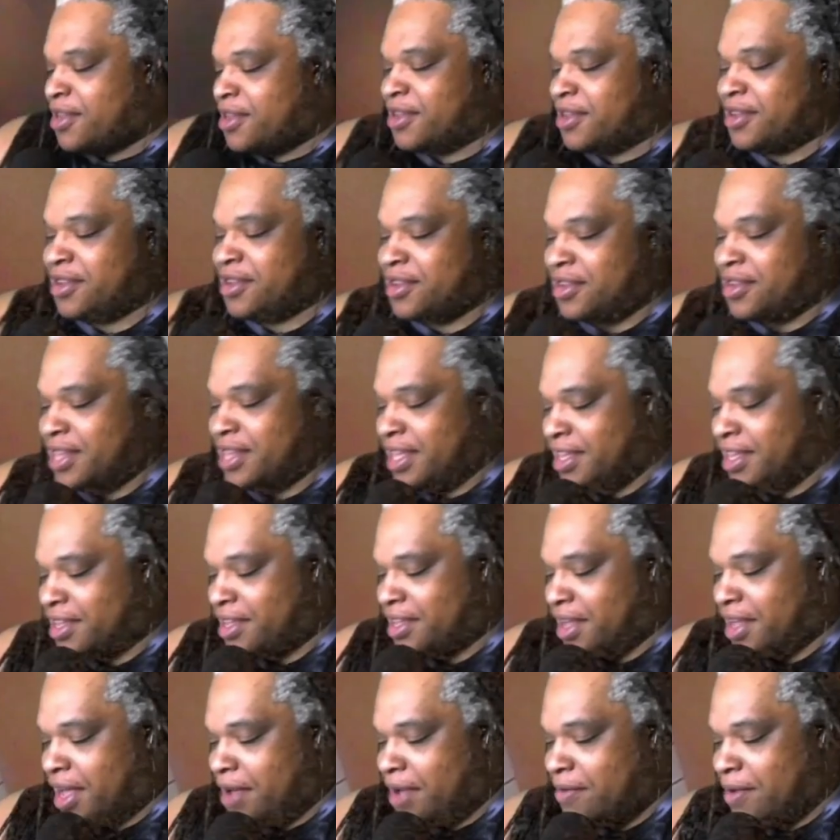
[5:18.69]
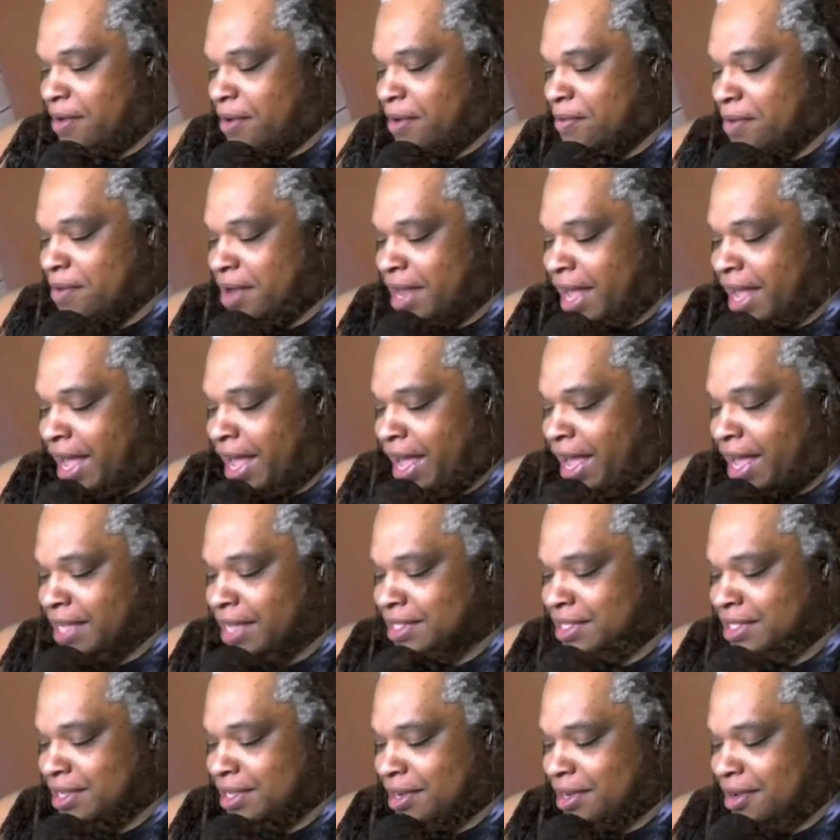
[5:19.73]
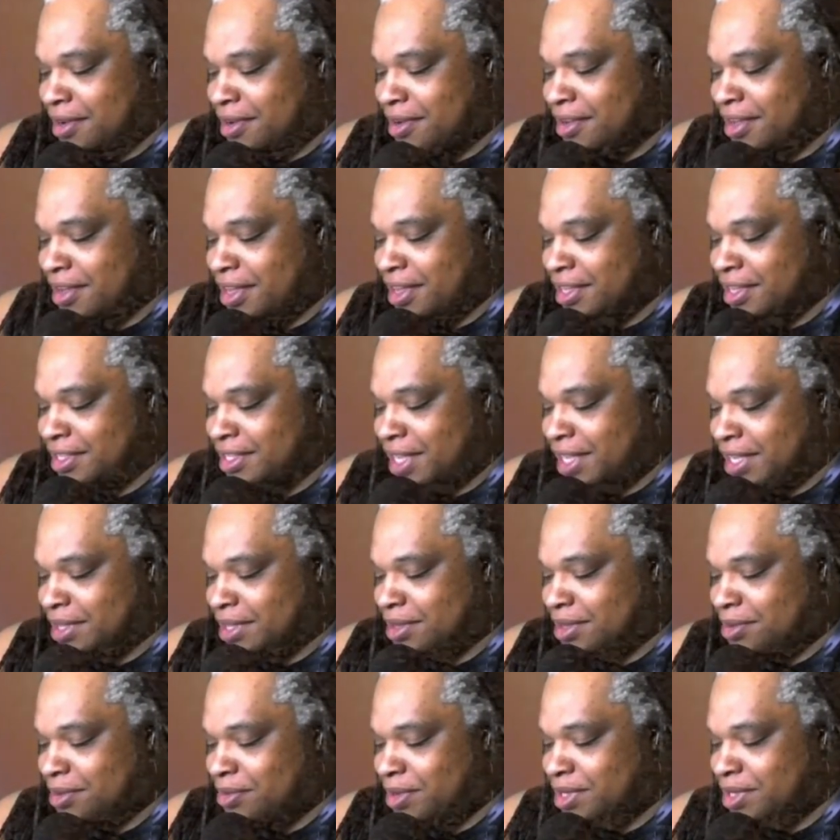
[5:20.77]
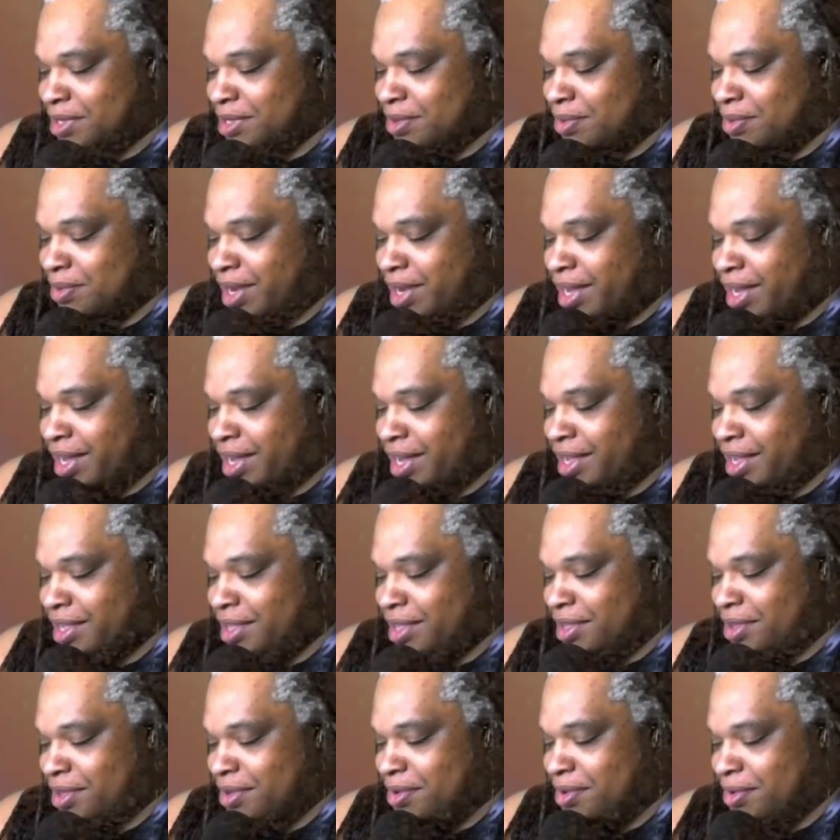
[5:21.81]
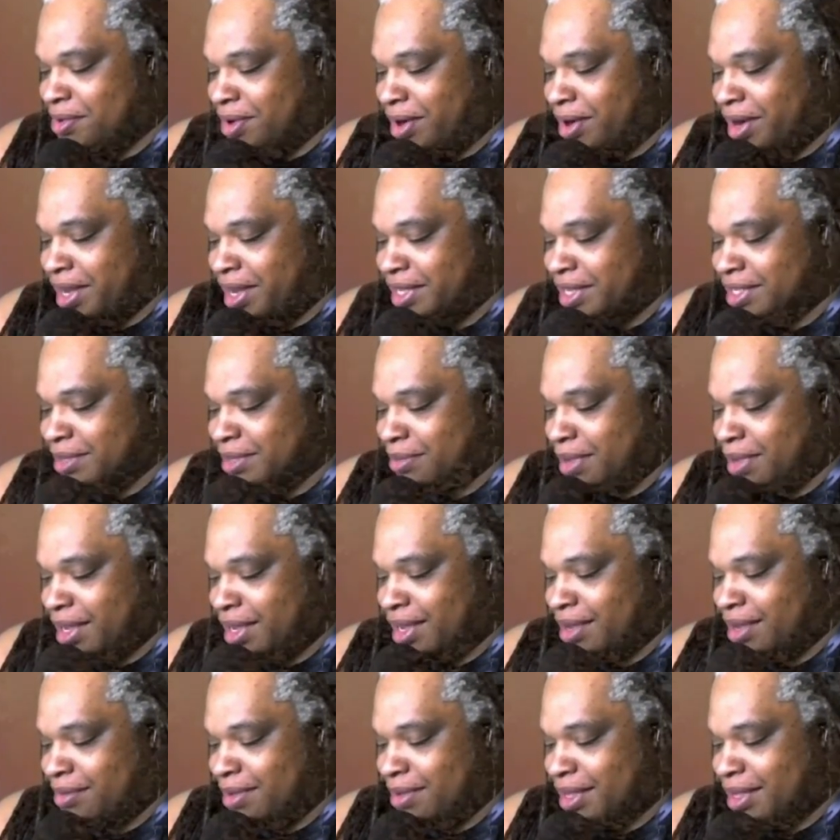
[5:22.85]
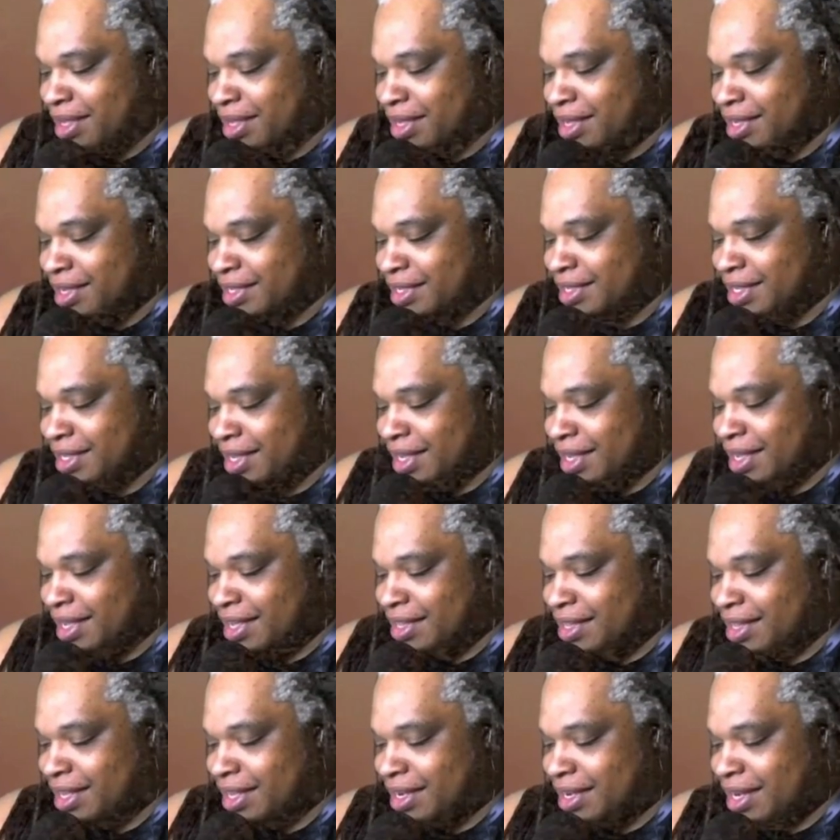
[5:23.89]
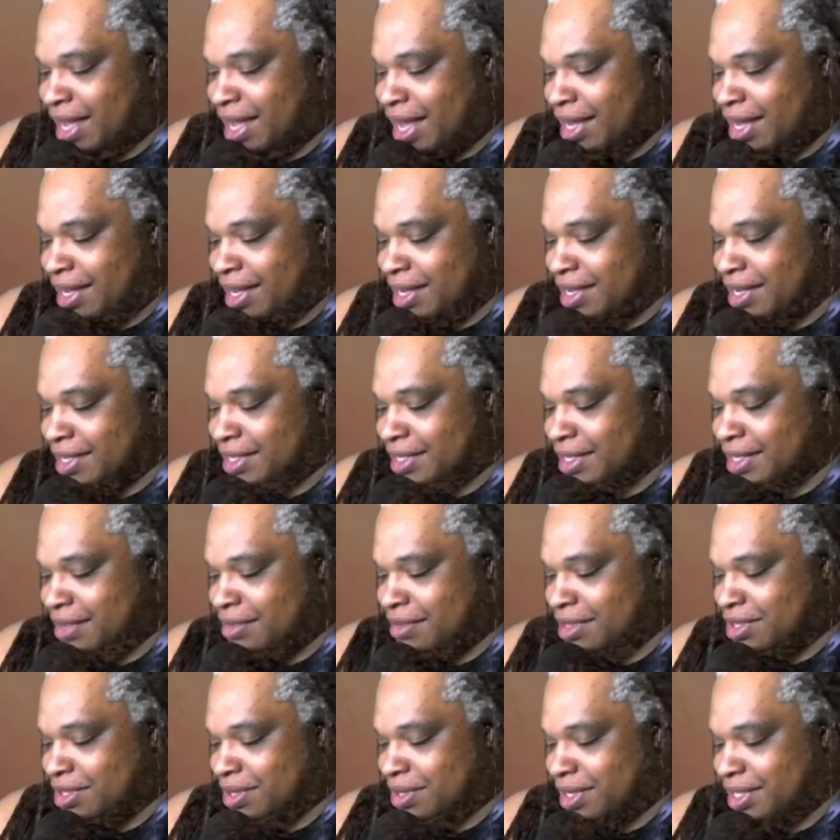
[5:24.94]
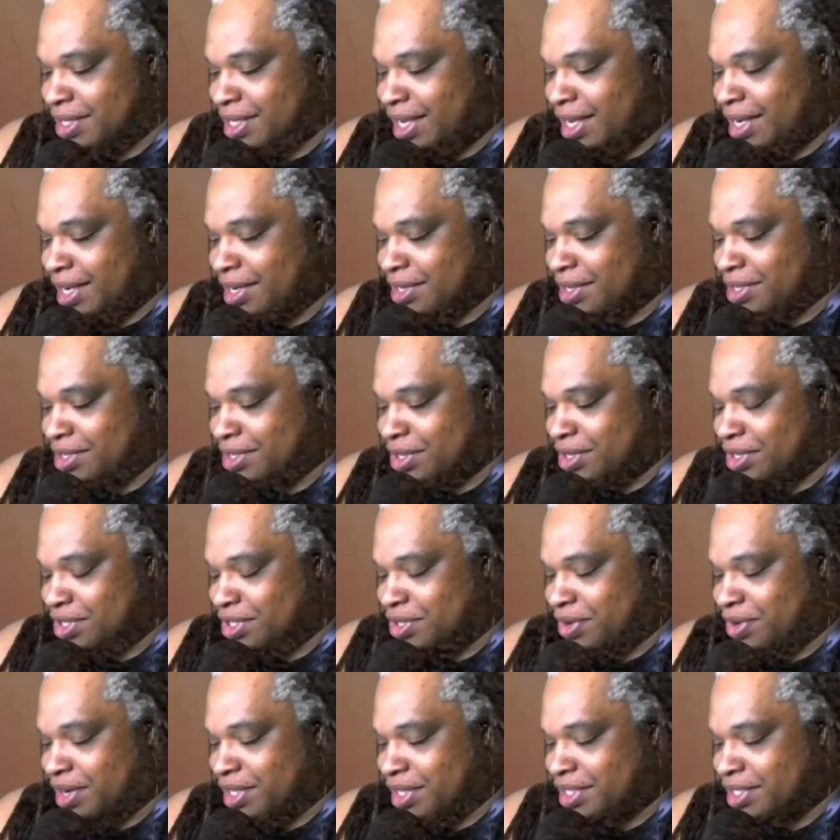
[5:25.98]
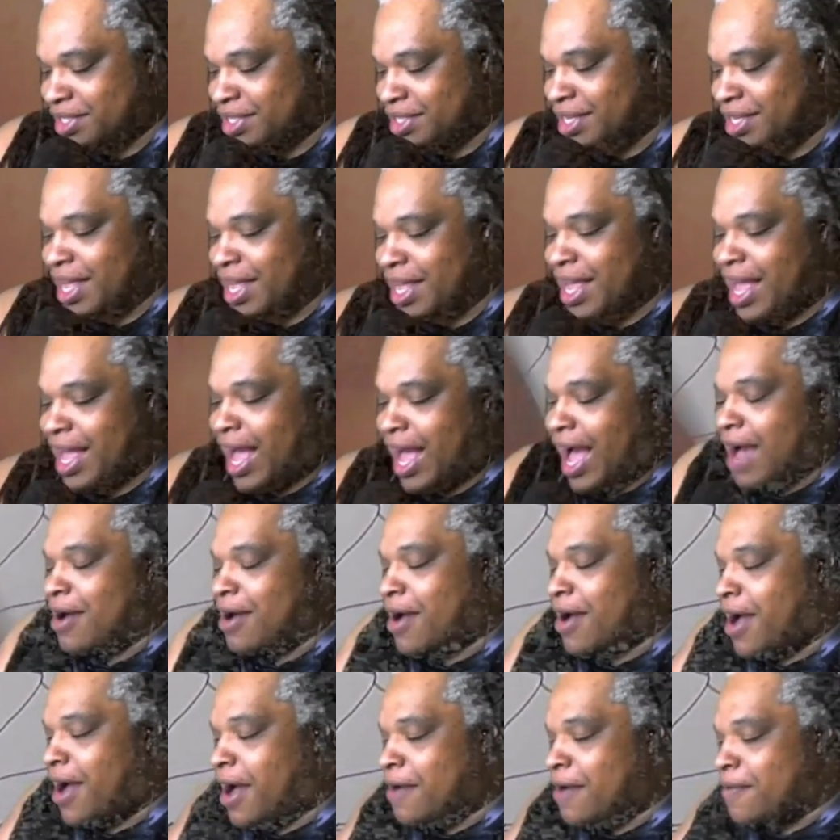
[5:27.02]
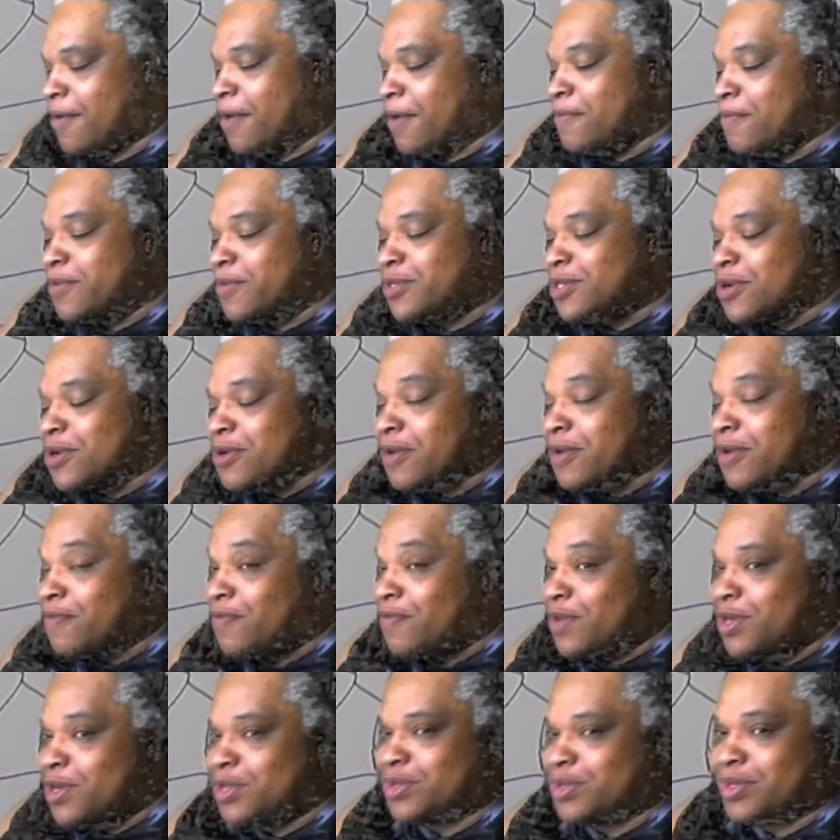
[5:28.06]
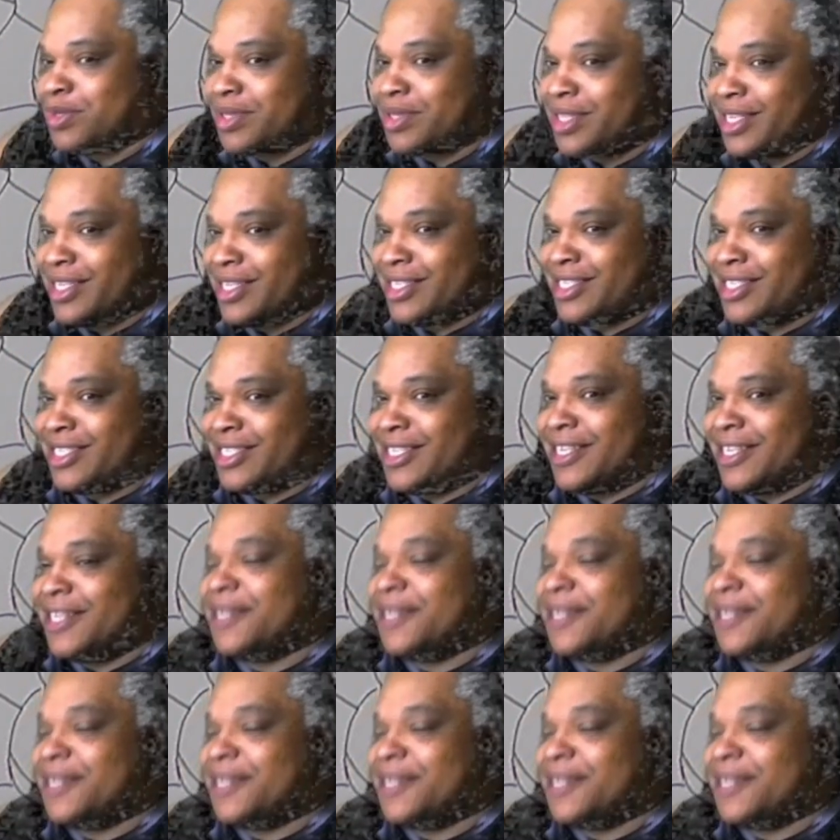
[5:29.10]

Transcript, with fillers: Nick, I, I want to ask, dog, is that the reason why you are into man? Because the naughtiness of the transact transgression? I, I, I'm so confused with this.